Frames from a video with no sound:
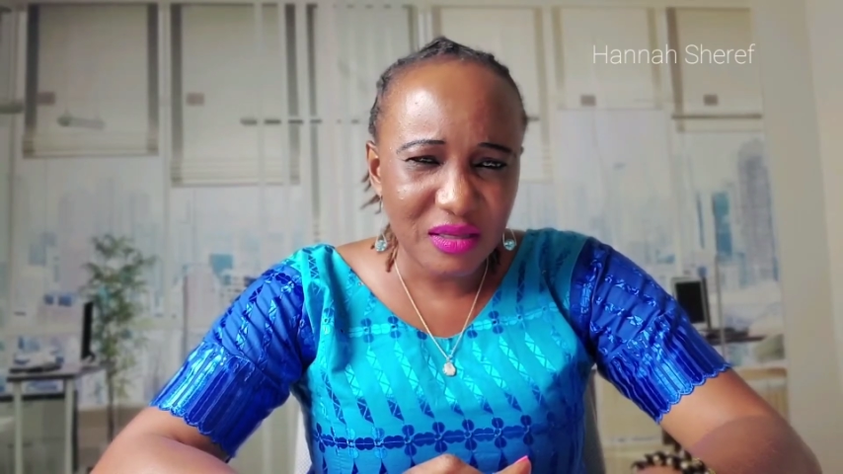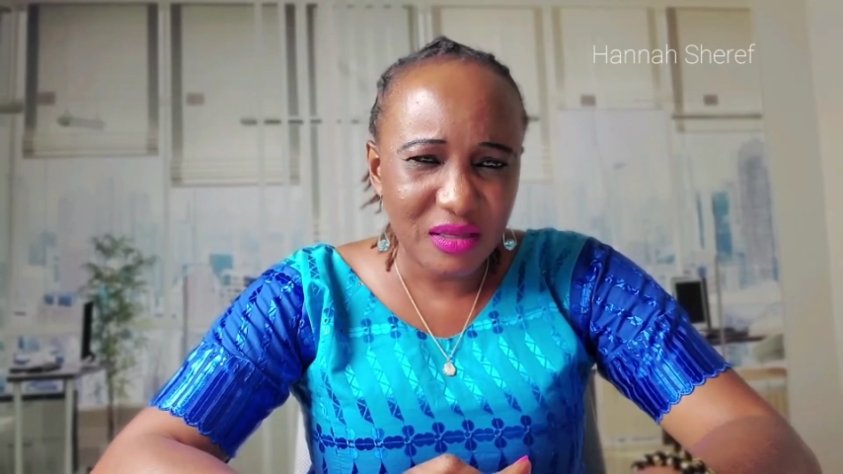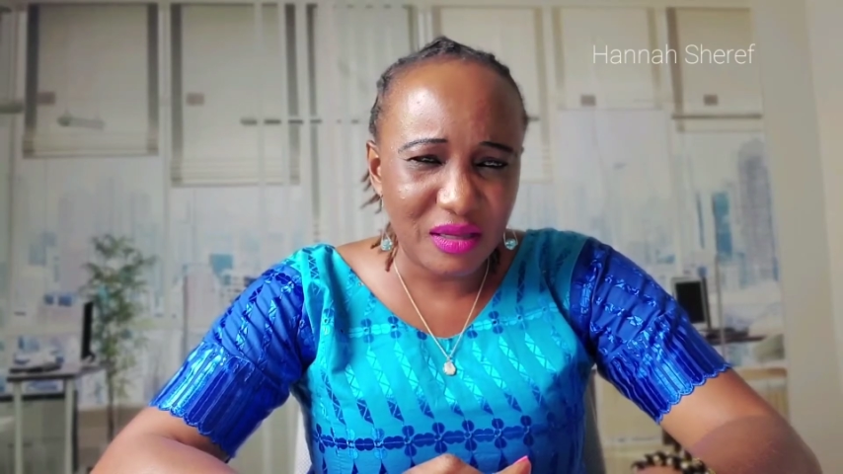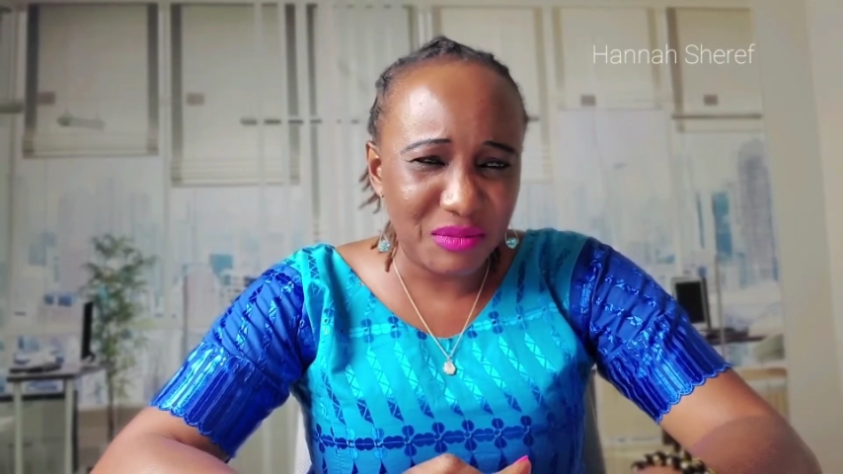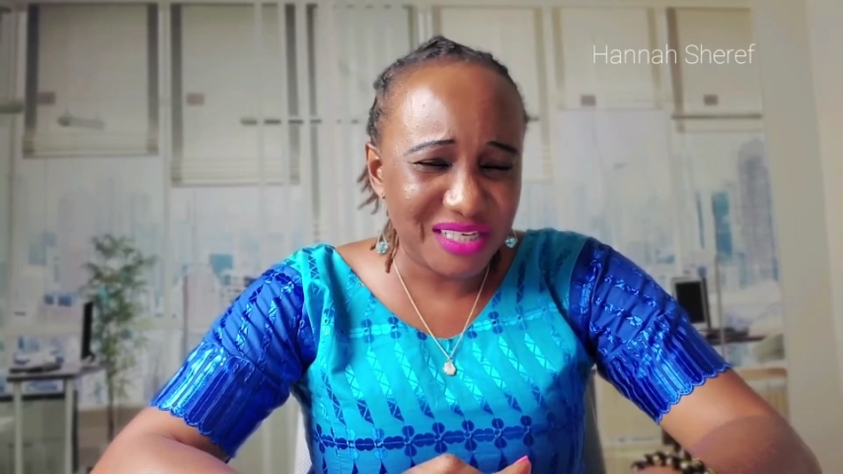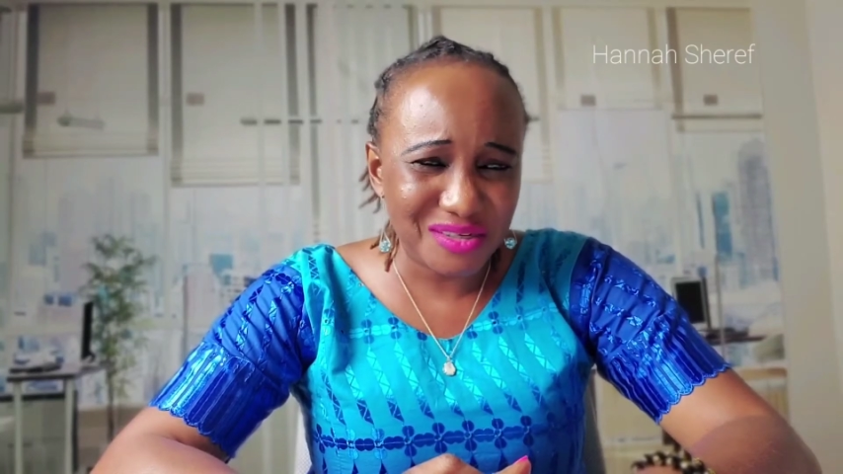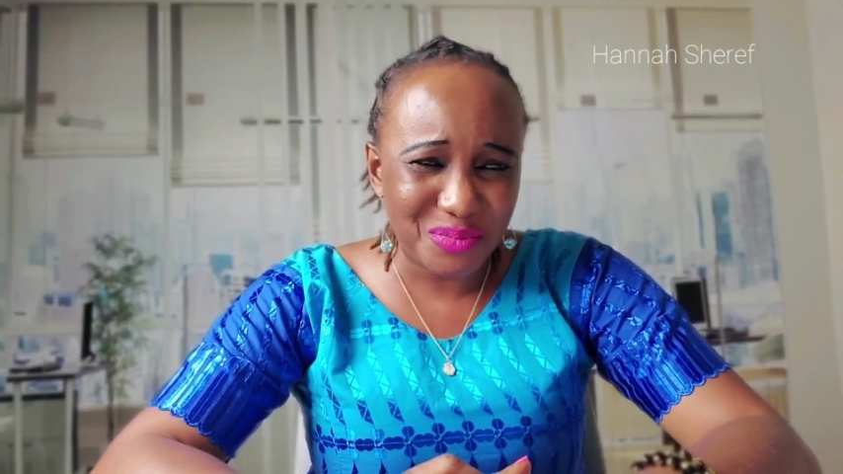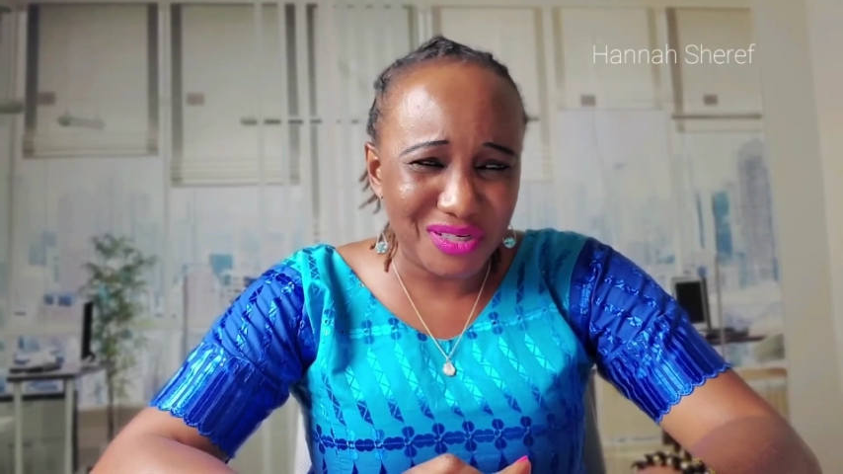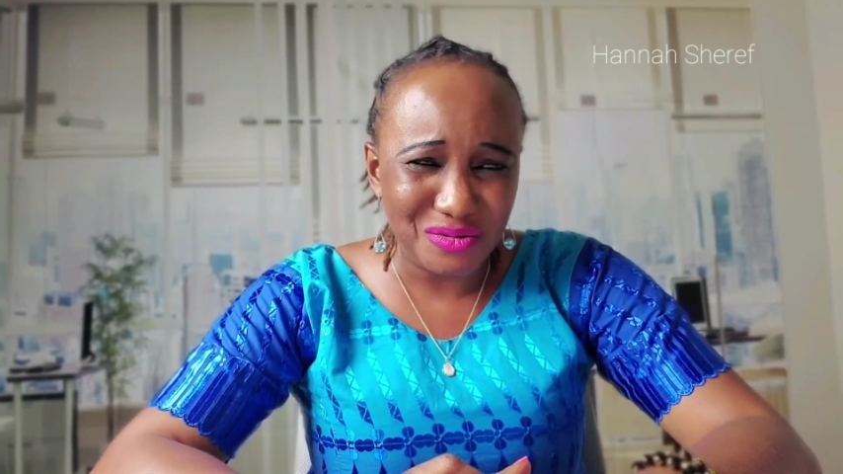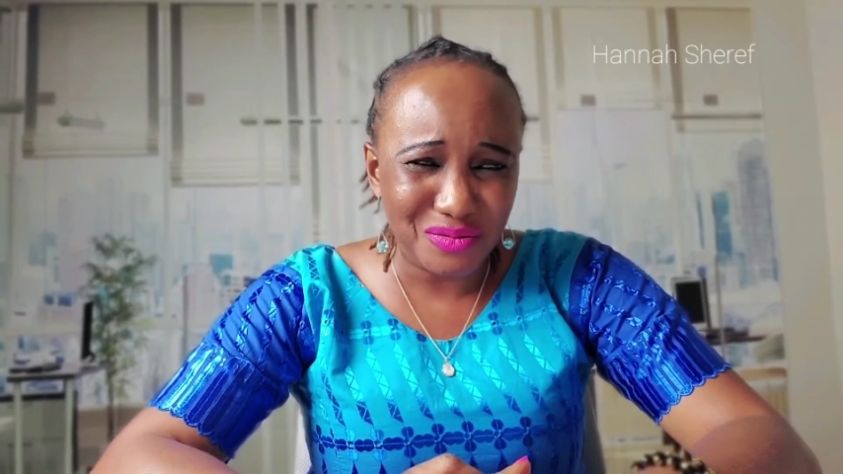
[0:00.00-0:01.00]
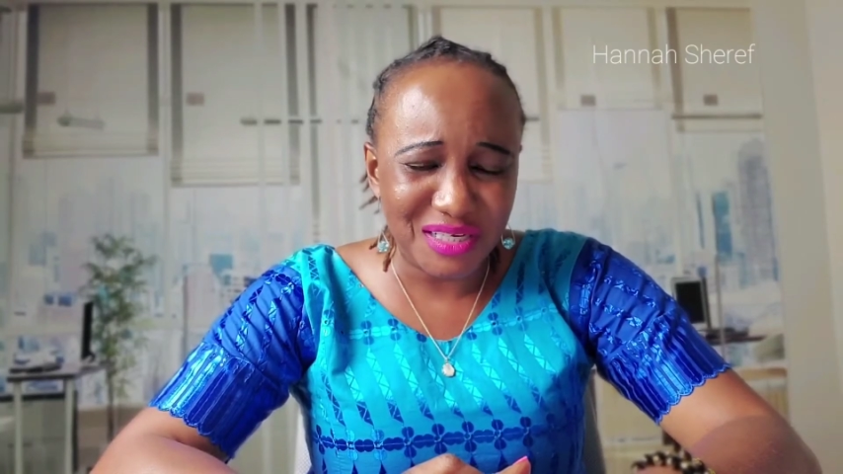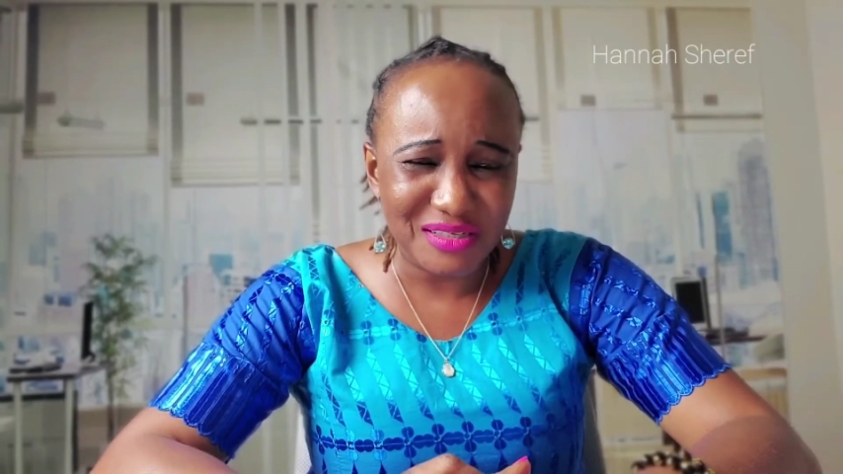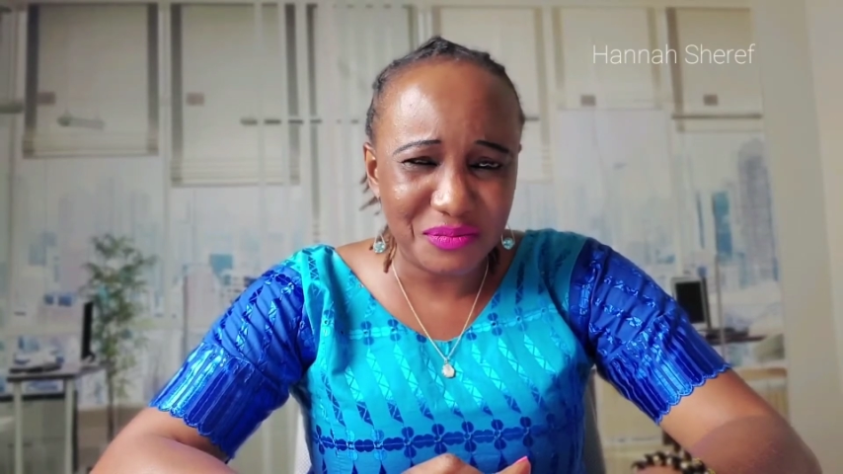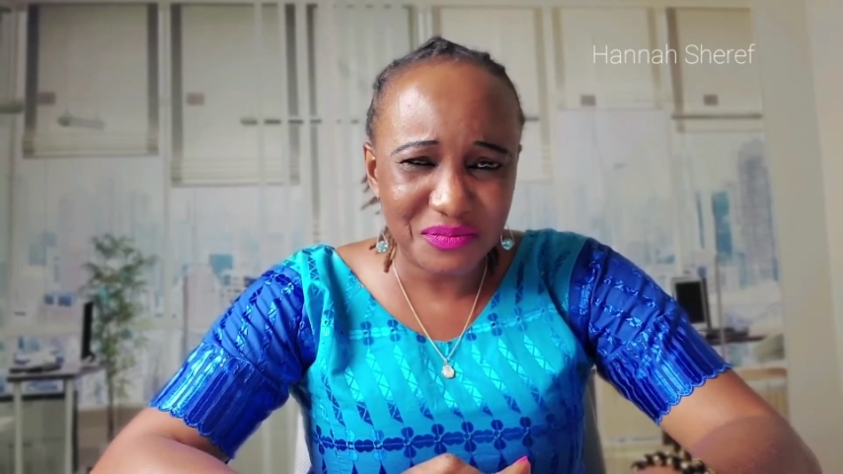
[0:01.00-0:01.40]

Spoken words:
I'm not supporting nobody.